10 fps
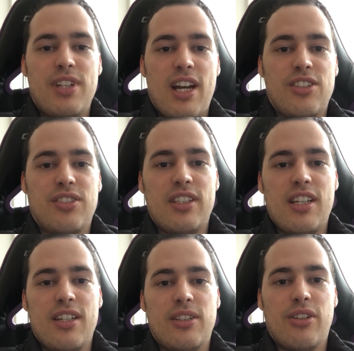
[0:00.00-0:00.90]
is actually
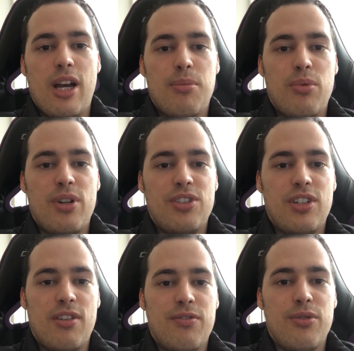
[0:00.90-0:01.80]
a collaboration
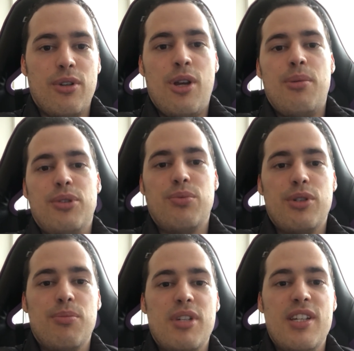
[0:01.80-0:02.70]
effort
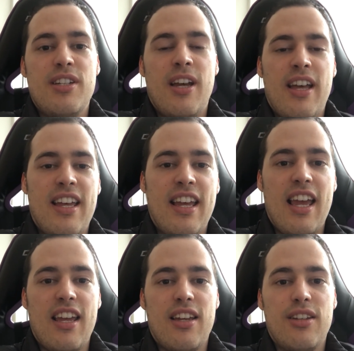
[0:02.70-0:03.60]
between me
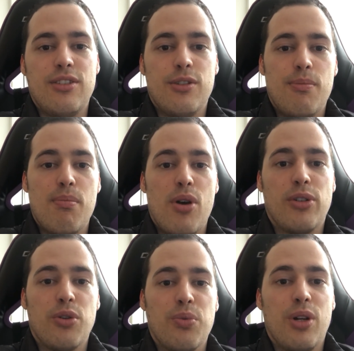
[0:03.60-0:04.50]
and
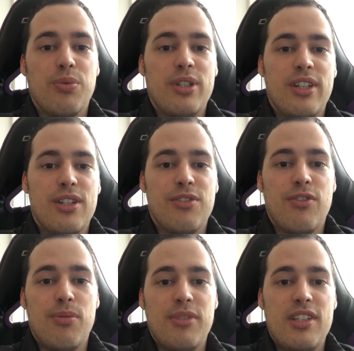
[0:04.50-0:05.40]
Marco Rodriguez
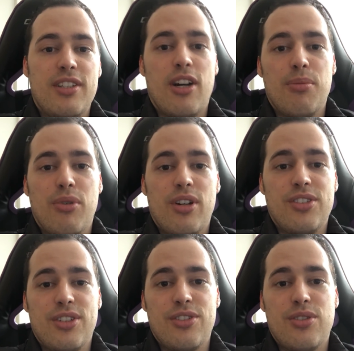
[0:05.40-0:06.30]
from the Ecom
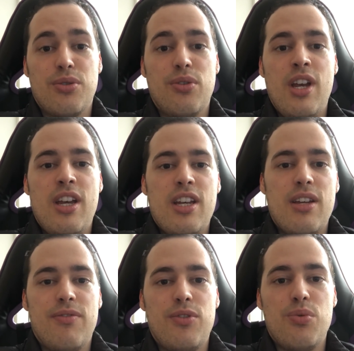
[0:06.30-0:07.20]
Project. So
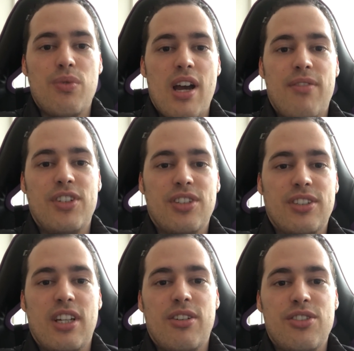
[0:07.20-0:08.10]
if you haven't
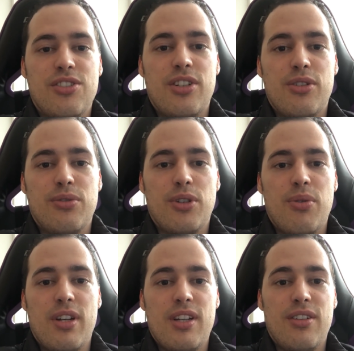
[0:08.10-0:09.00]
checked out his channel, go
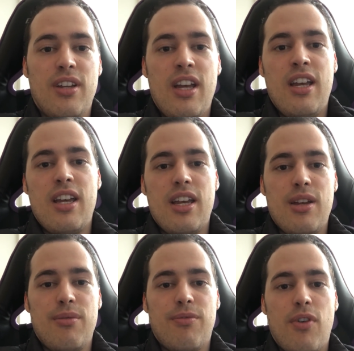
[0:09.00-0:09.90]
ahead
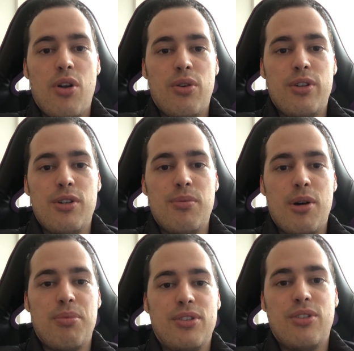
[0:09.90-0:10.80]
and follow him.
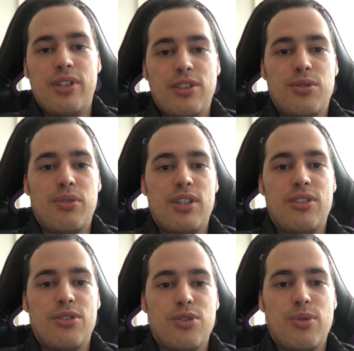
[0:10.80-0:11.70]
I'll put the link to it in
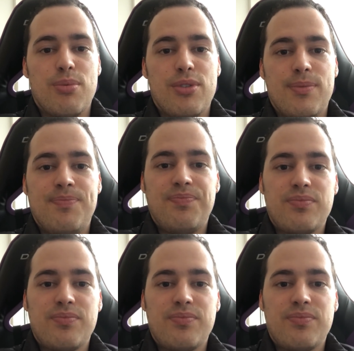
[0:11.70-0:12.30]
the description.